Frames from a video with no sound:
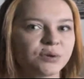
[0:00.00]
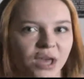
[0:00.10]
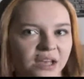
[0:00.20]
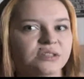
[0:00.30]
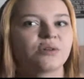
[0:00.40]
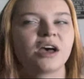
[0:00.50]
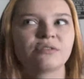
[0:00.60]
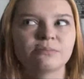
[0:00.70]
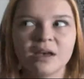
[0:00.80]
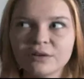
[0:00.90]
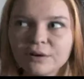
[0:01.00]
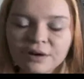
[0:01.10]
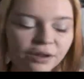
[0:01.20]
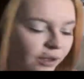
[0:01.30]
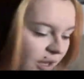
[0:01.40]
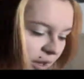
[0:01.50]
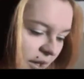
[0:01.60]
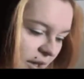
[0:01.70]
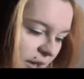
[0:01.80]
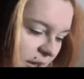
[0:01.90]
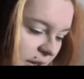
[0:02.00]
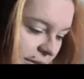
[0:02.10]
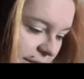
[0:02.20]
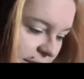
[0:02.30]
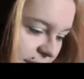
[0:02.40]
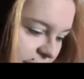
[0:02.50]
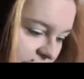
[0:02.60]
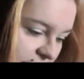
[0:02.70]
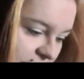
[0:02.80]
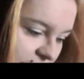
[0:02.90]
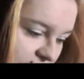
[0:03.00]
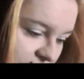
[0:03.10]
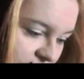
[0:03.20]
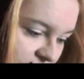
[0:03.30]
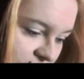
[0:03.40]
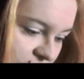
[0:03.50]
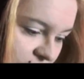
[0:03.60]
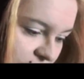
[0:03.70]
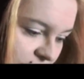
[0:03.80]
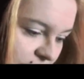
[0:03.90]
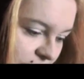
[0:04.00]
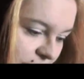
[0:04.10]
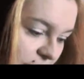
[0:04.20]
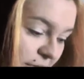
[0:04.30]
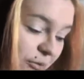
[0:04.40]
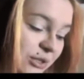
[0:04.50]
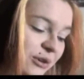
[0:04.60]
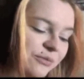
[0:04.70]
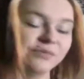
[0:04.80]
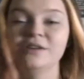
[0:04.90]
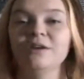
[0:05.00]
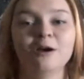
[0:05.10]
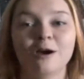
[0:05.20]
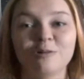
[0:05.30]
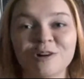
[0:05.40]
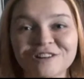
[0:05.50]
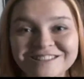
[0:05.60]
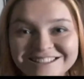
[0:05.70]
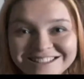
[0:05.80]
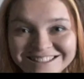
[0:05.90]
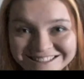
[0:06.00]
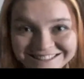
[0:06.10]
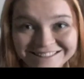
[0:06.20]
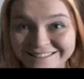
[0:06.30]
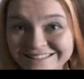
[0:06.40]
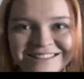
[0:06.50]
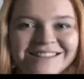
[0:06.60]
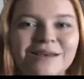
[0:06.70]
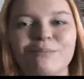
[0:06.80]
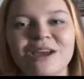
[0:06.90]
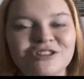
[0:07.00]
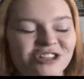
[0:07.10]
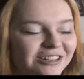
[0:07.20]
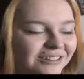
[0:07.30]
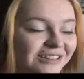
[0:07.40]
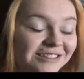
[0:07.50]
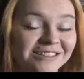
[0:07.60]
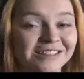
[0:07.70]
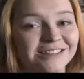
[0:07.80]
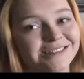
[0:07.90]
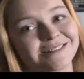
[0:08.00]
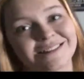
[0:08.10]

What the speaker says: So yeah, so heavy metal. Let's see here. Oh, so I wanted to mention, because